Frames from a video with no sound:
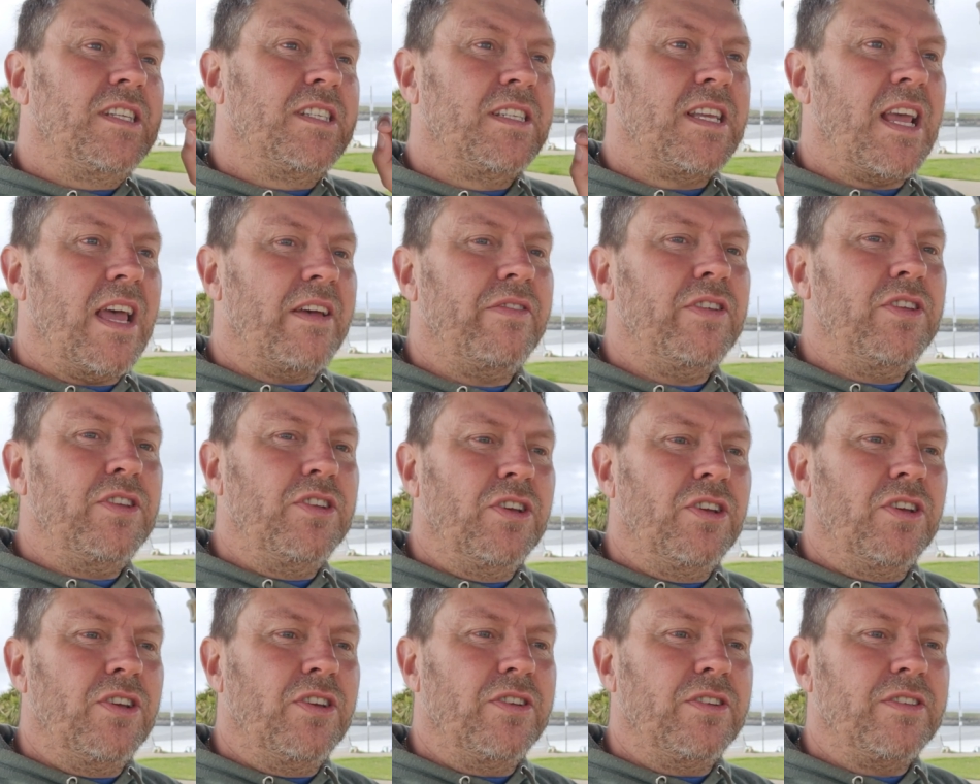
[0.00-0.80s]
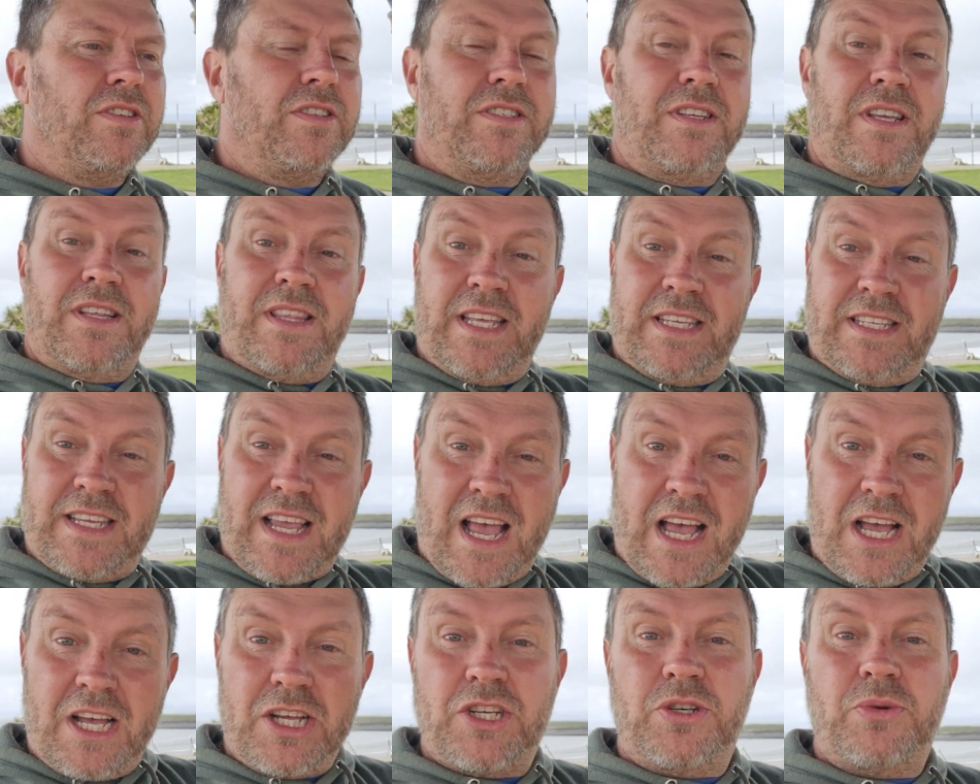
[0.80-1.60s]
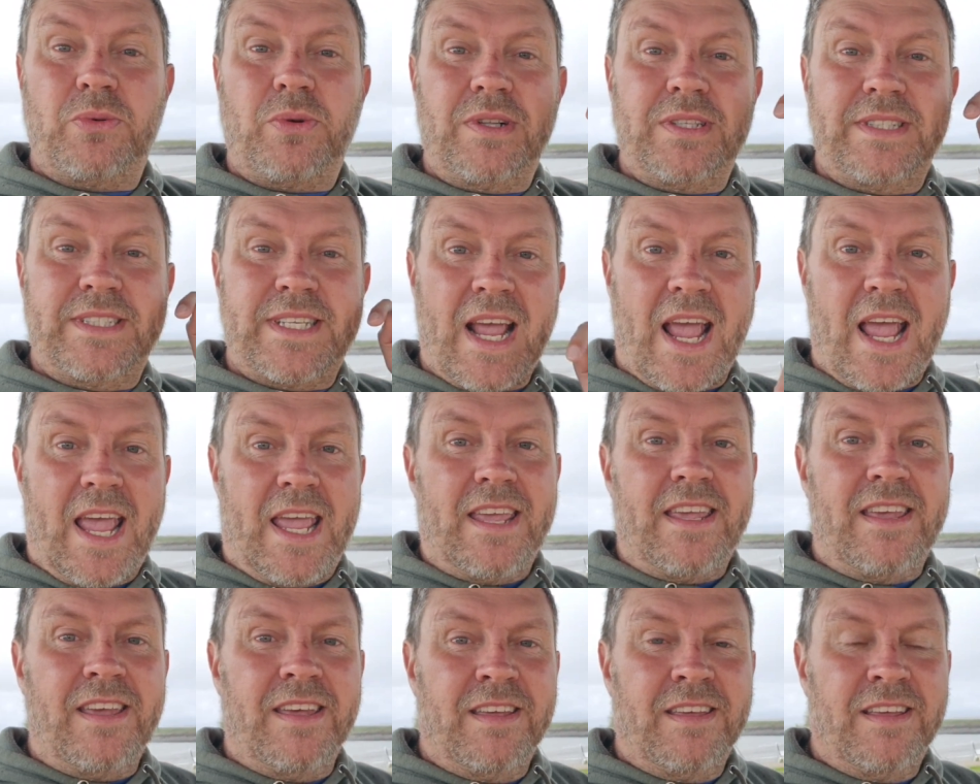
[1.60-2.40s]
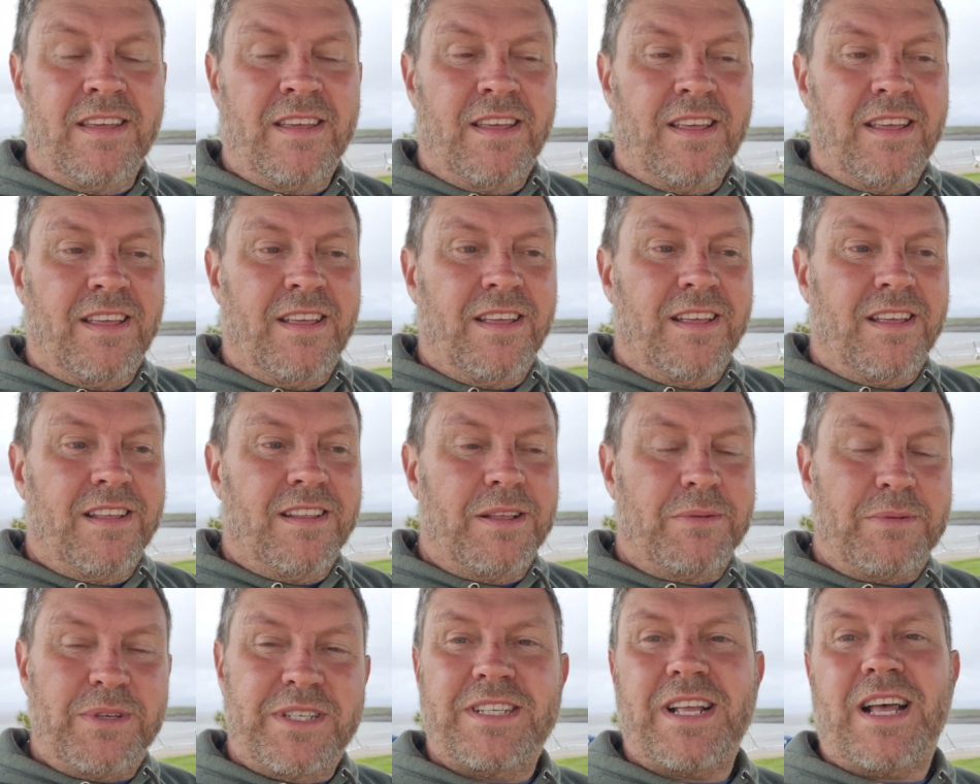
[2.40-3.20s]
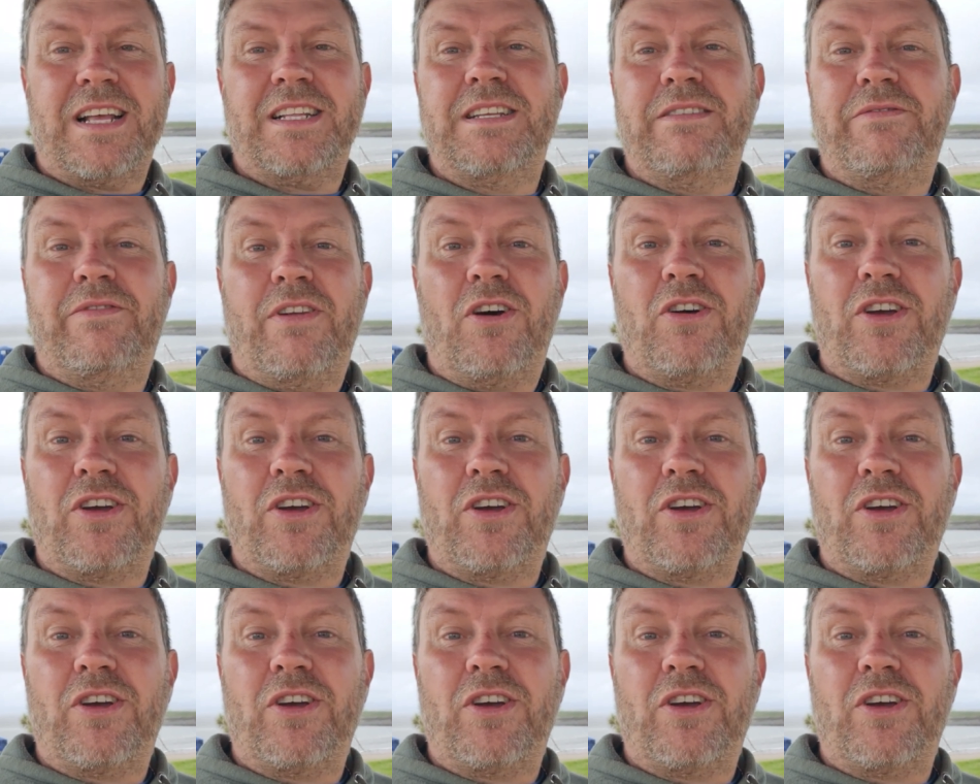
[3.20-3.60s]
7 years to this actual day that we started